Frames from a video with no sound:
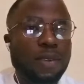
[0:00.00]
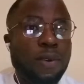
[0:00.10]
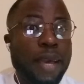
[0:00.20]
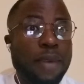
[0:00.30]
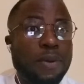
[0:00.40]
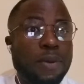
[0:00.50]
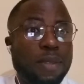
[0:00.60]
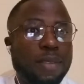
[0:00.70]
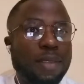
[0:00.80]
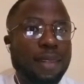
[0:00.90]
or I could not,
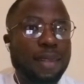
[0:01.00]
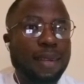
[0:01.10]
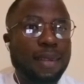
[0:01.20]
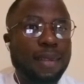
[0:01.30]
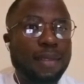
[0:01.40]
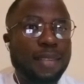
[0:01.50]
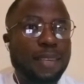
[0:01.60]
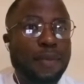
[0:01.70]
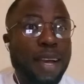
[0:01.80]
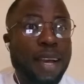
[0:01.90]
take
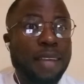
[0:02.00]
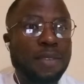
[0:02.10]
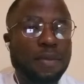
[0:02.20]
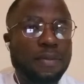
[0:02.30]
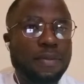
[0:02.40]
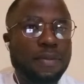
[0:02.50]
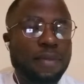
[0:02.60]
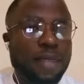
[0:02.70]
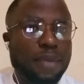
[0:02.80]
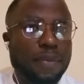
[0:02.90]
my eyes off
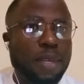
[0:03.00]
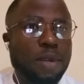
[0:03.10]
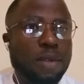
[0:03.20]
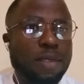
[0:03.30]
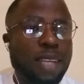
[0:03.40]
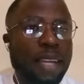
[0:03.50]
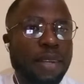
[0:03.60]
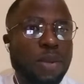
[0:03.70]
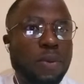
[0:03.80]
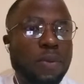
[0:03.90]
them, because I
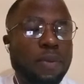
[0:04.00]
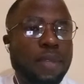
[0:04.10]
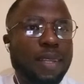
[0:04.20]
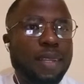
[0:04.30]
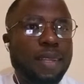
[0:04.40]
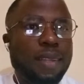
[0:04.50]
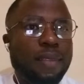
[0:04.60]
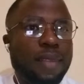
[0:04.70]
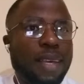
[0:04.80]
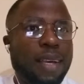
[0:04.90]
know
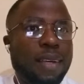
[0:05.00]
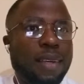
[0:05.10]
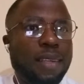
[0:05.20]
they are